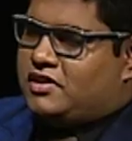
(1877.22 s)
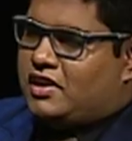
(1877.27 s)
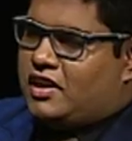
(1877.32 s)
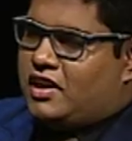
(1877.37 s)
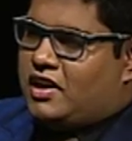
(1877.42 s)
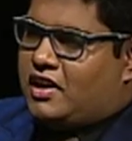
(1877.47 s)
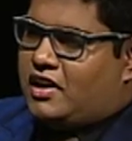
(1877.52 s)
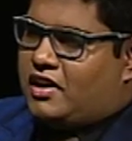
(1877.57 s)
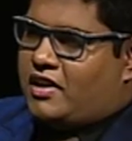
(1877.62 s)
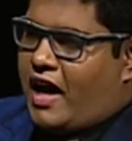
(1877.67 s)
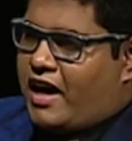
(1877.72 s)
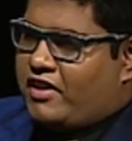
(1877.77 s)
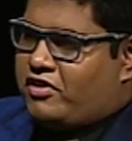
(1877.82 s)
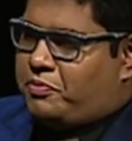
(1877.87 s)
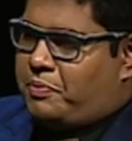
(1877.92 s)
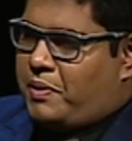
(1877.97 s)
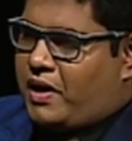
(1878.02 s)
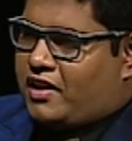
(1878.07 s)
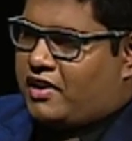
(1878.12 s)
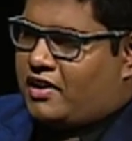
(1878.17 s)

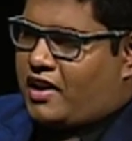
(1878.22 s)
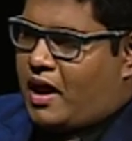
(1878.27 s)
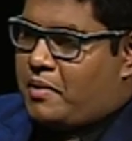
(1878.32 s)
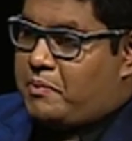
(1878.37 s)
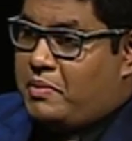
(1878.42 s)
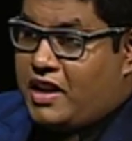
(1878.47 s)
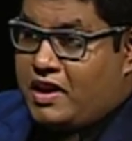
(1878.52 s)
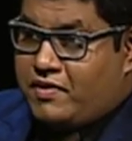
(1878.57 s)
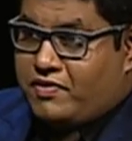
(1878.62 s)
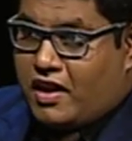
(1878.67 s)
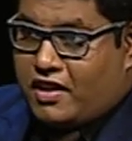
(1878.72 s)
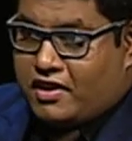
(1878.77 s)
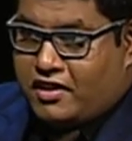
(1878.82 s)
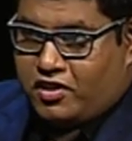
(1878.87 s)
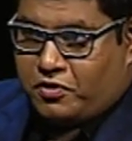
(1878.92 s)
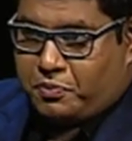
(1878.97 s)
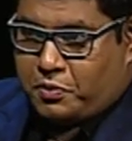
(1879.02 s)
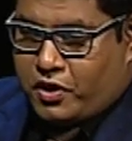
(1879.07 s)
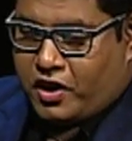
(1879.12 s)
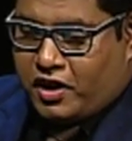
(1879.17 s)
aspect I believe that
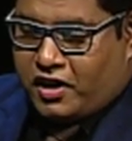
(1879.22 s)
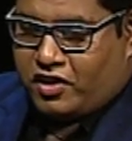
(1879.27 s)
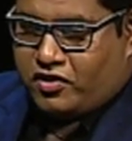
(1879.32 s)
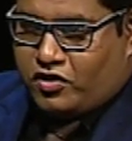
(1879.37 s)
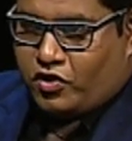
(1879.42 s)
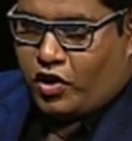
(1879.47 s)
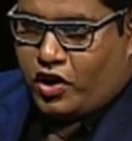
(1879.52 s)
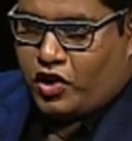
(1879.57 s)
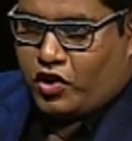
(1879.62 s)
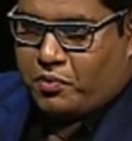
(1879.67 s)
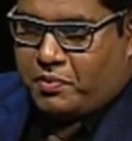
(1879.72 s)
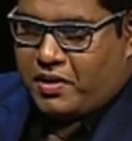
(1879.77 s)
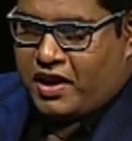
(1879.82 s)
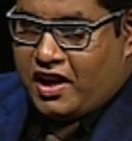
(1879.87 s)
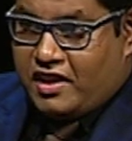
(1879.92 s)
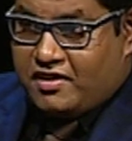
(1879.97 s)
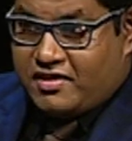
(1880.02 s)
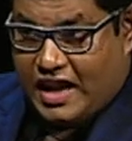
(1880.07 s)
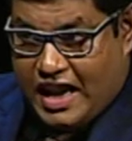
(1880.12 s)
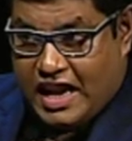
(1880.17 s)
this project is going to bring
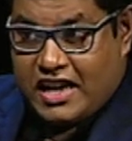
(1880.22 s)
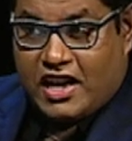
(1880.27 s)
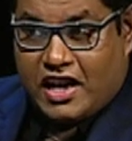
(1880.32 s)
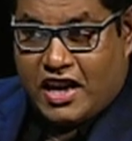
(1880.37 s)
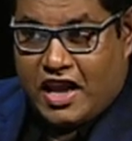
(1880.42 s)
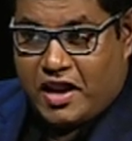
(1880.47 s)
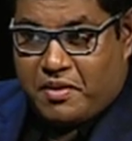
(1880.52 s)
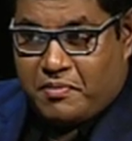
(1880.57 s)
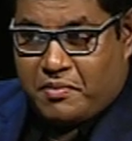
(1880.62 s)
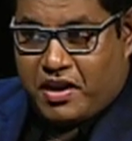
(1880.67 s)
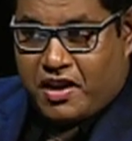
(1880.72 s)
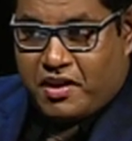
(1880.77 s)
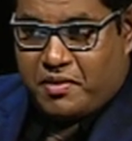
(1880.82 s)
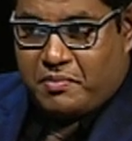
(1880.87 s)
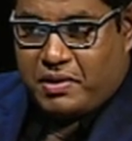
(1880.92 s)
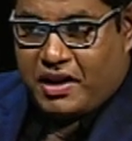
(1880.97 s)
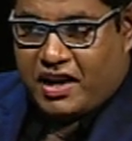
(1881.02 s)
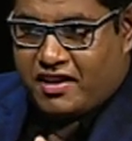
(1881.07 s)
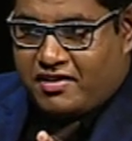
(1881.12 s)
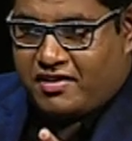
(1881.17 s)
is entertainment.
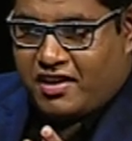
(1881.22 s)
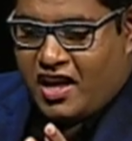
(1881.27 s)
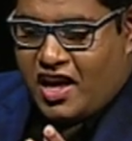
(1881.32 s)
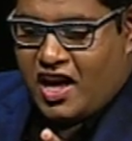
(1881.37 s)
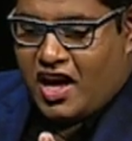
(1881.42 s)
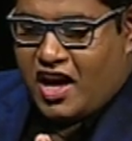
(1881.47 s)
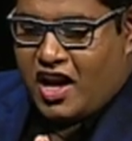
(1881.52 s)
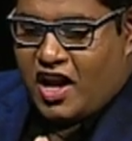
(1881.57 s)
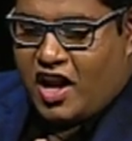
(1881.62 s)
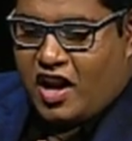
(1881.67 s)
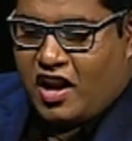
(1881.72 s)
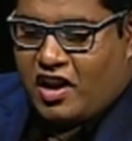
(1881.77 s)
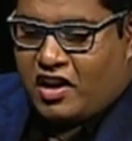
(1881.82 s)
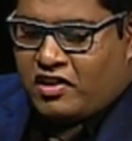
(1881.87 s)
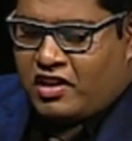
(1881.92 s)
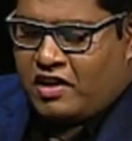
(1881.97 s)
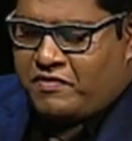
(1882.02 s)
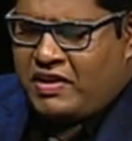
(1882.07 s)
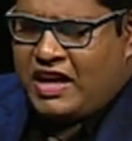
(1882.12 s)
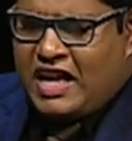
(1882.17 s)
Because
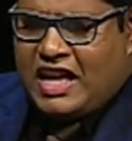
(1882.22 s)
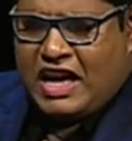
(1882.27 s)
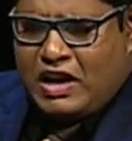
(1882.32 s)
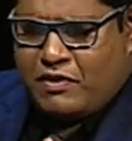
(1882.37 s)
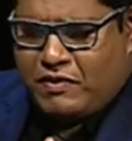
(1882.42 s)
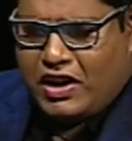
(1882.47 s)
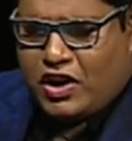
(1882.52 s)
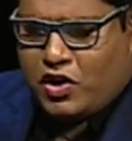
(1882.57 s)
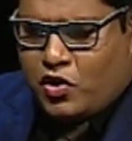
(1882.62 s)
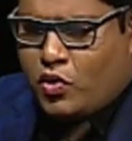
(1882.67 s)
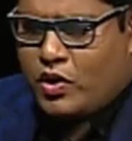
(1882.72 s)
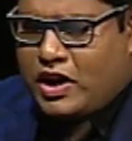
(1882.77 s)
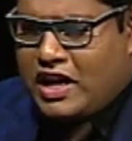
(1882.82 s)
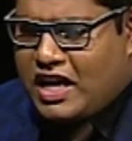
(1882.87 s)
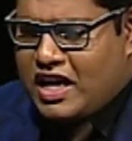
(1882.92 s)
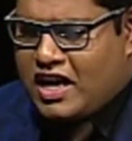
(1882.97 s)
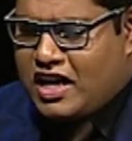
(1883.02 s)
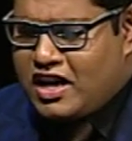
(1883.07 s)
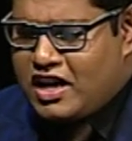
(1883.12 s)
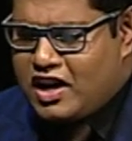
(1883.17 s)
we do
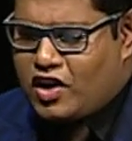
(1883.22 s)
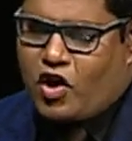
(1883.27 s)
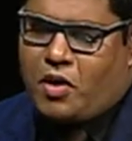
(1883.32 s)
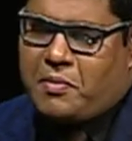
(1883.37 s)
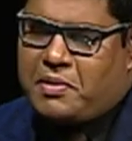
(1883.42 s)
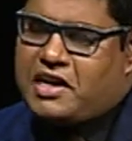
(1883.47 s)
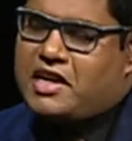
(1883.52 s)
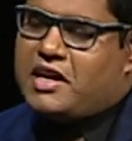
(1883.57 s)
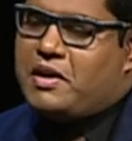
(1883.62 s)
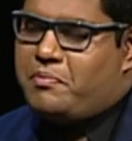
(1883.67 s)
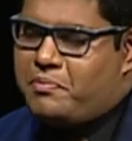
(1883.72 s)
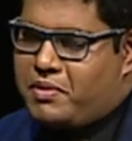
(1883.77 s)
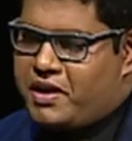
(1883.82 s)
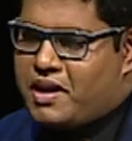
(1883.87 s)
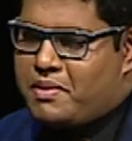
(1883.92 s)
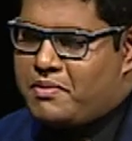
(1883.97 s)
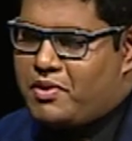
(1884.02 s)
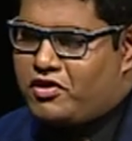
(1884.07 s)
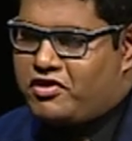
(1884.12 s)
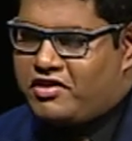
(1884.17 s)
hear a common
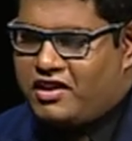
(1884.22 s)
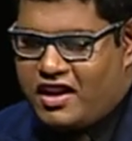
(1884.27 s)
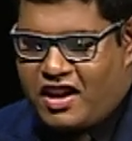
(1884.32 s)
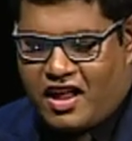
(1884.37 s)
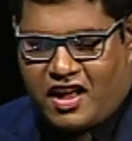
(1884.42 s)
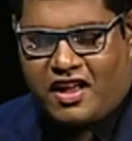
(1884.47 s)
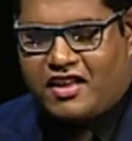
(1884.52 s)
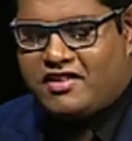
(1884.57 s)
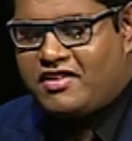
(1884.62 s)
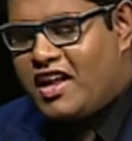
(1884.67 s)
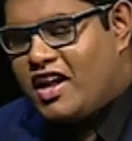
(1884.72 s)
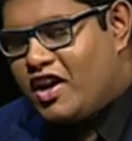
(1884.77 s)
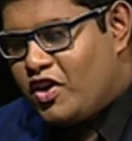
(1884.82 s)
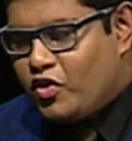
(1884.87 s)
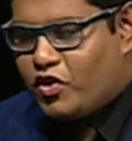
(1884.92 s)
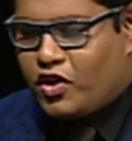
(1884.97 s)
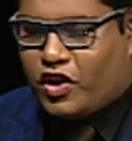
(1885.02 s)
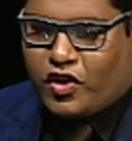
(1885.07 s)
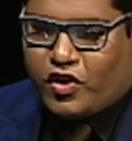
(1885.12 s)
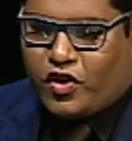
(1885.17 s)
complaint about Sri Lanka saying, look, you